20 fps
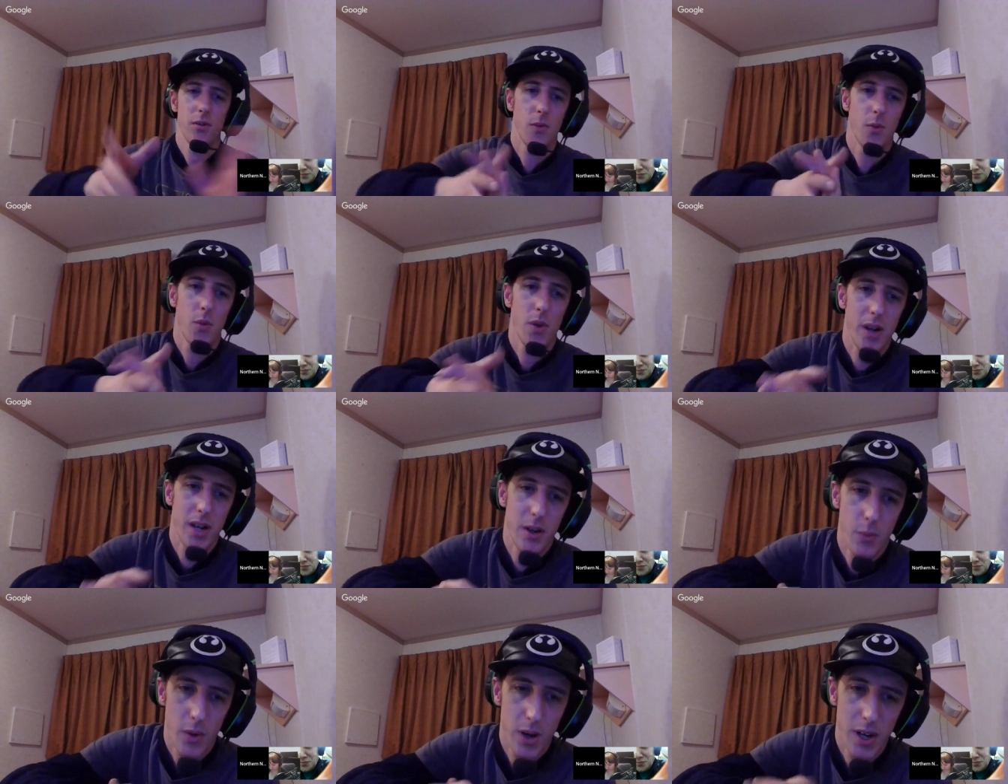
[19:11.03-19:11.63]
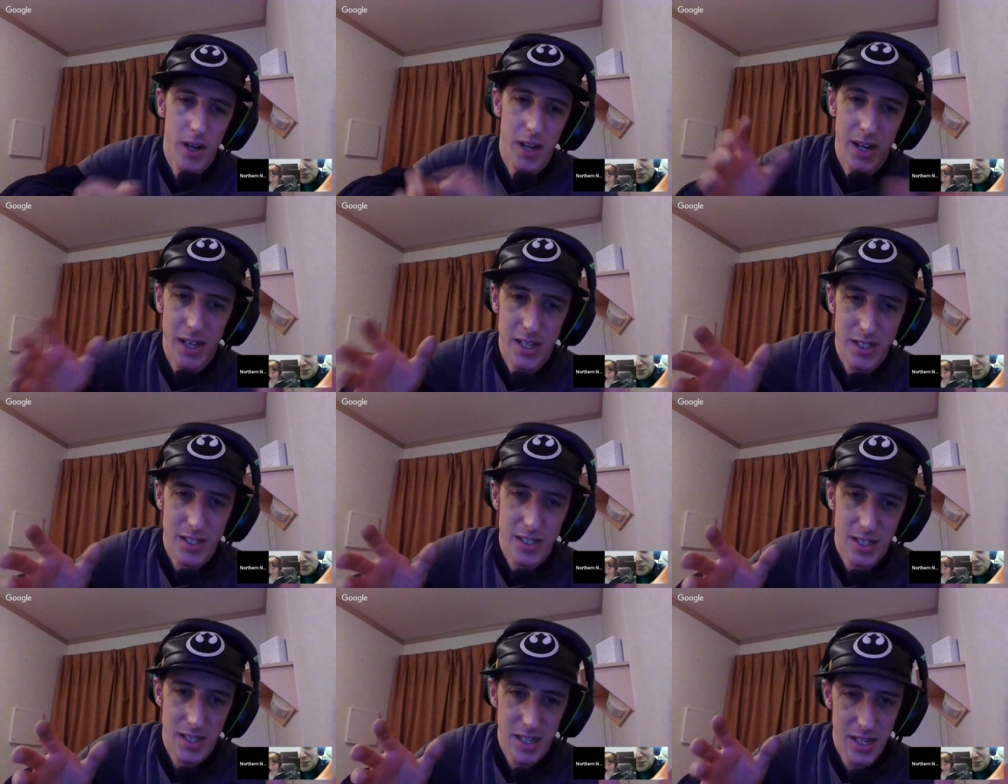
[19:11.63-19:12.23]
what it
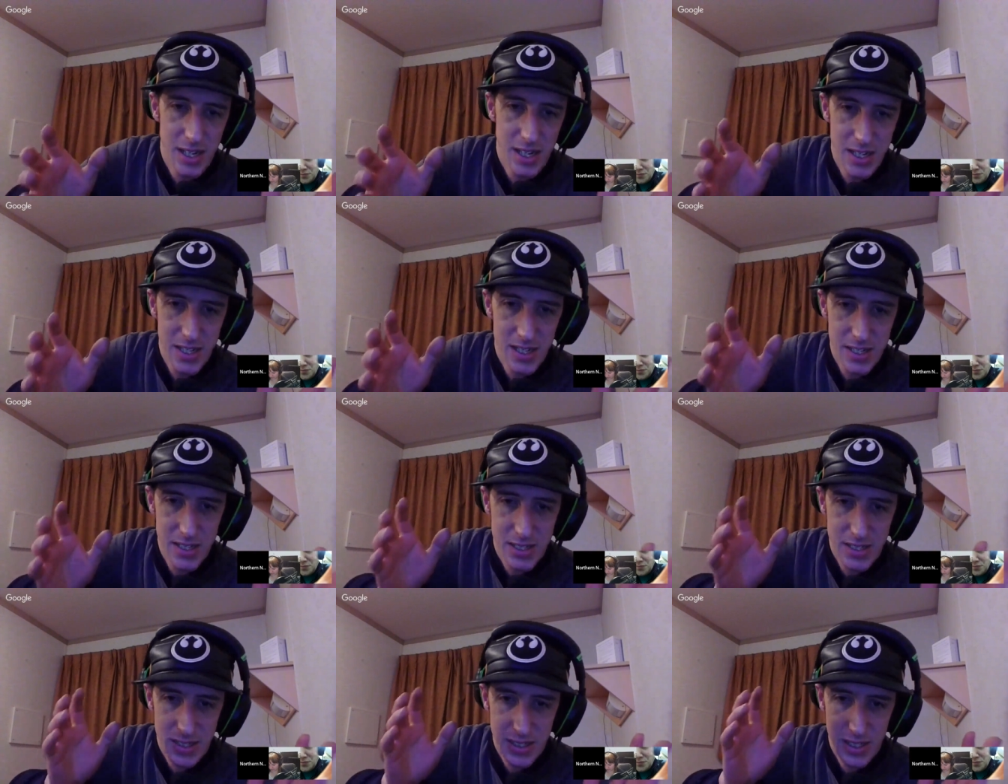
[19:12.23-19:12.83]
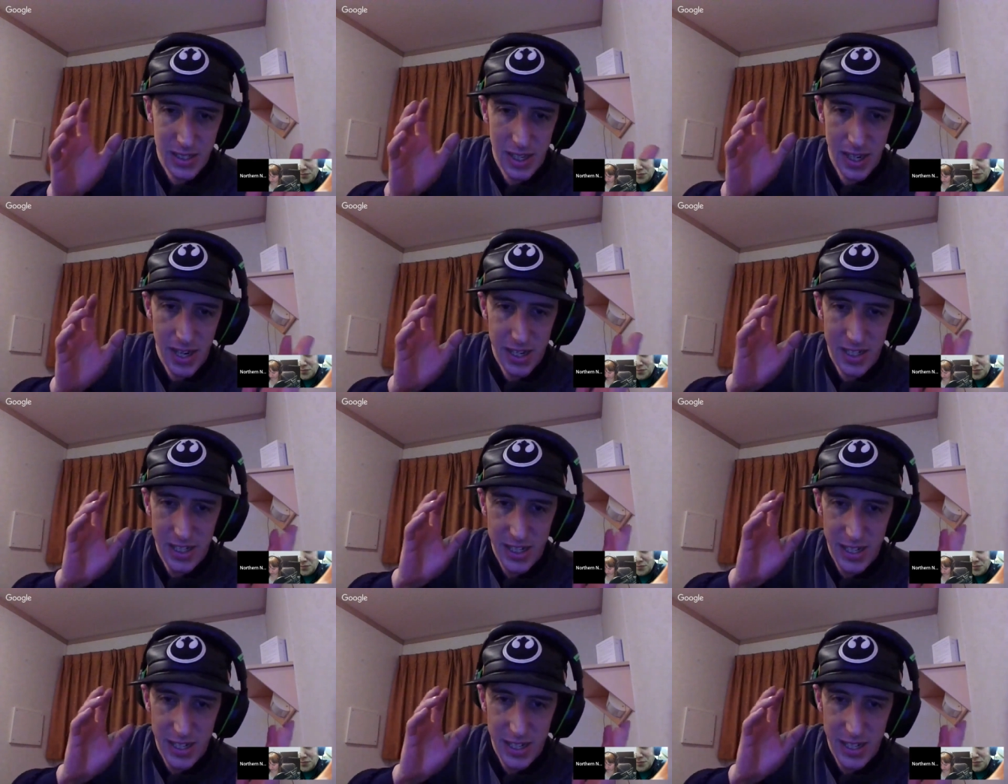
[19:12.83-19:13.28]
is it